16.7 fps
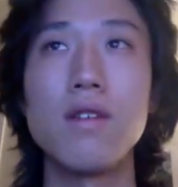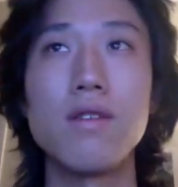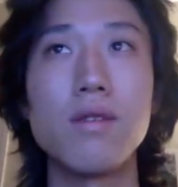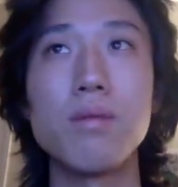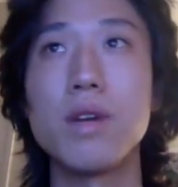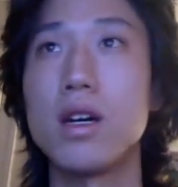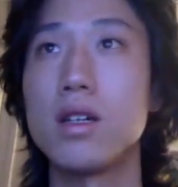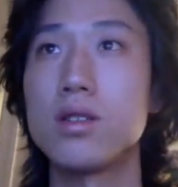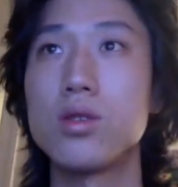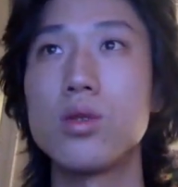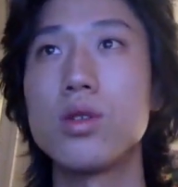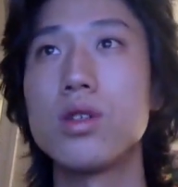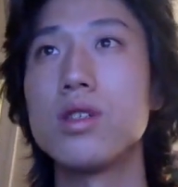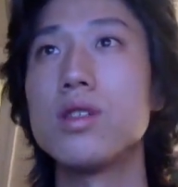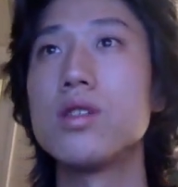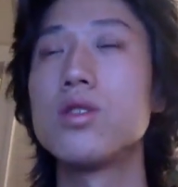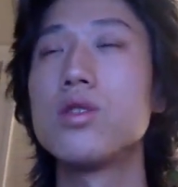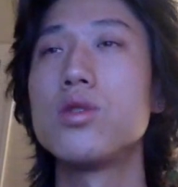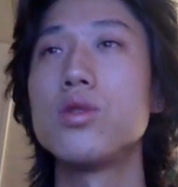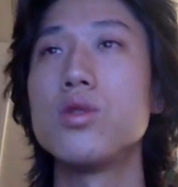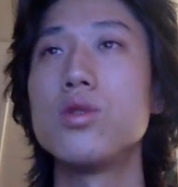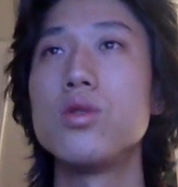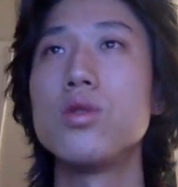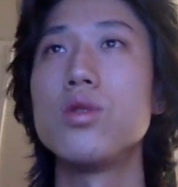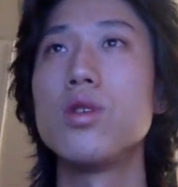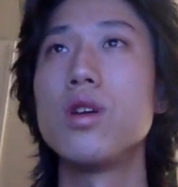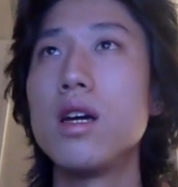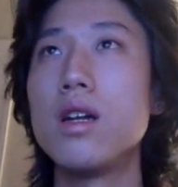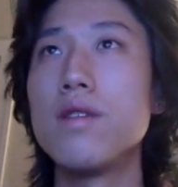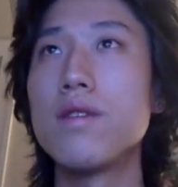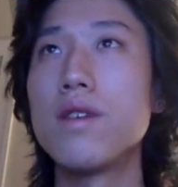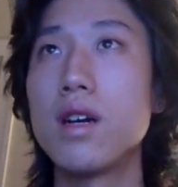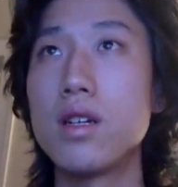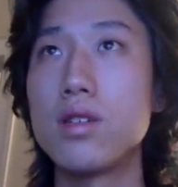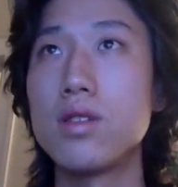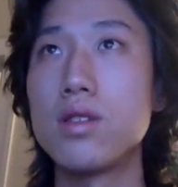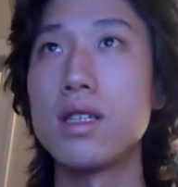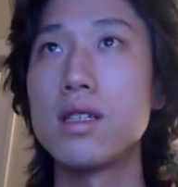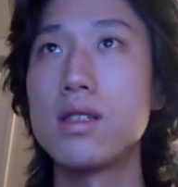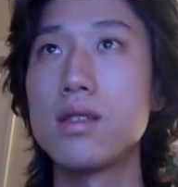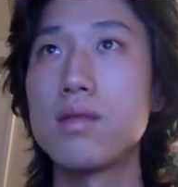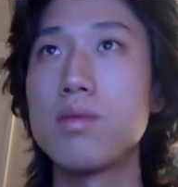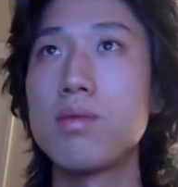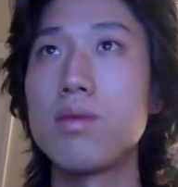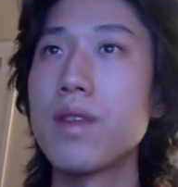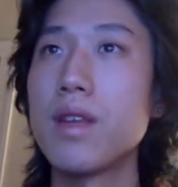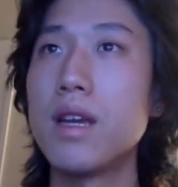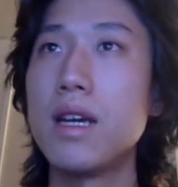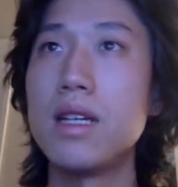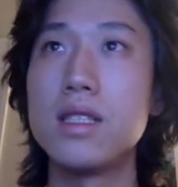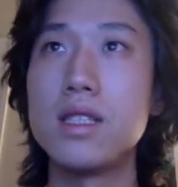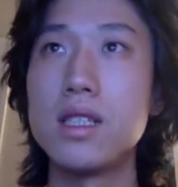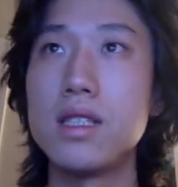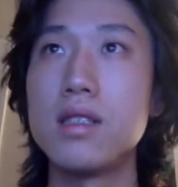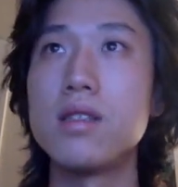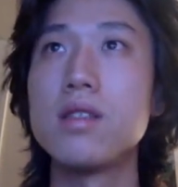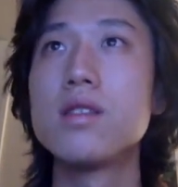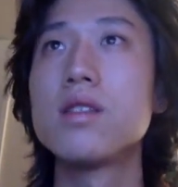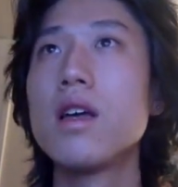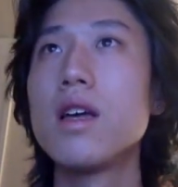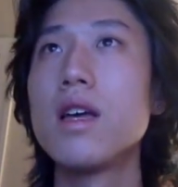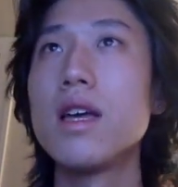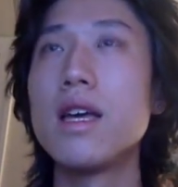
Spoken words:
from contours to kind of contrast edges,